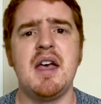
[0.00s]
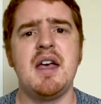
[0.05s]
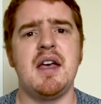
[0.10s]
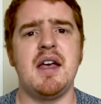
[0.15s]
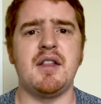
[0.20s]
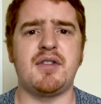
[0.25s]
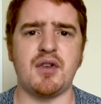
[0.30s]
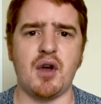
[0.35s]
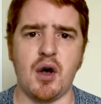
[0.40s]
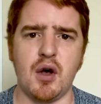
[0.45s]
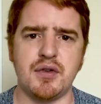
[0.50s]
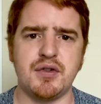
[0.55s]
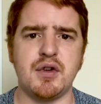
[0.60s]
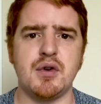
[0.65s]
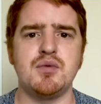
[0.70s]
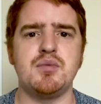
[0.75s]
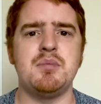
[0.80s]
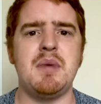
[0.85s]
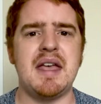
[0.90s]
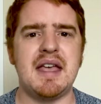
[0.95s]
it's also
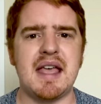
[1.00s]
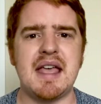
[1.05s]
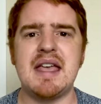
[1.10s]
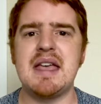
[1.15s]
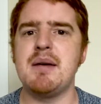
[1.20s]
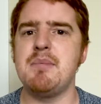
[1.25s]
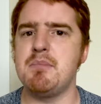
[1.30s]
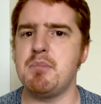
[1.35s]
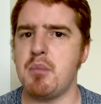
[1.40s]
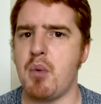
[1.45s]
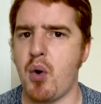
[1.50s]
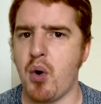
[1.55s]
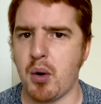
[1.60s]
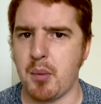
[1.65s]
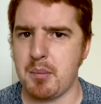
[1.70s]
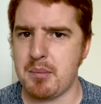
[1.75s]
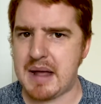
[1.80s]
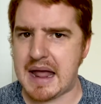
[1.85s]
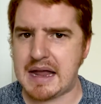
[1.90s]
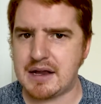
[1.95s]
making it more
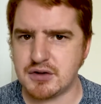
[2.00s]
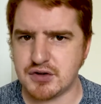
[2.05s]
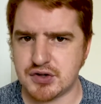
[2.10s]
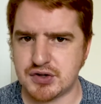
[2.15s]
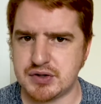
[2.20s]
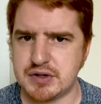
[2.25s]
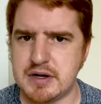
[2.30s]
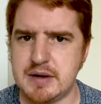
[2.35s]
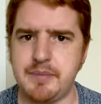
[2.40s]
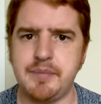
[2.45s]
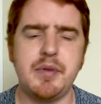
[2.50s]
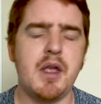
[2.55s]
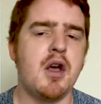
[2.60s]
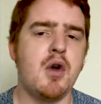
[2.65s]
mainstream,